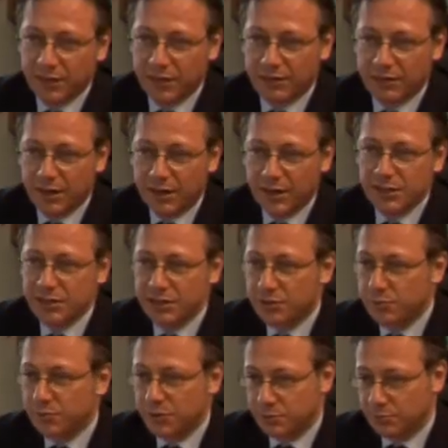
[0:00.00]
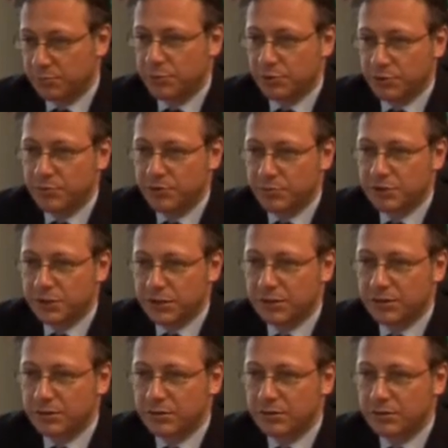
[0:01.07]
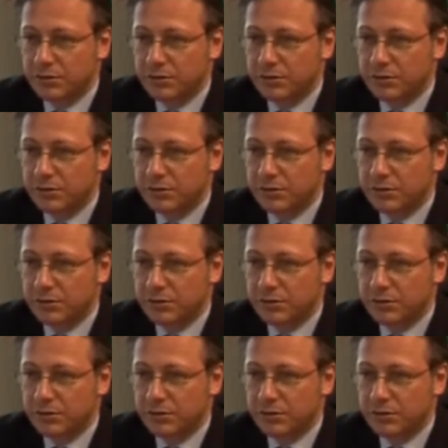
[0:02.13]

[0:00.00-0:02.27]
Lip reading: having an idea with a computer imaging.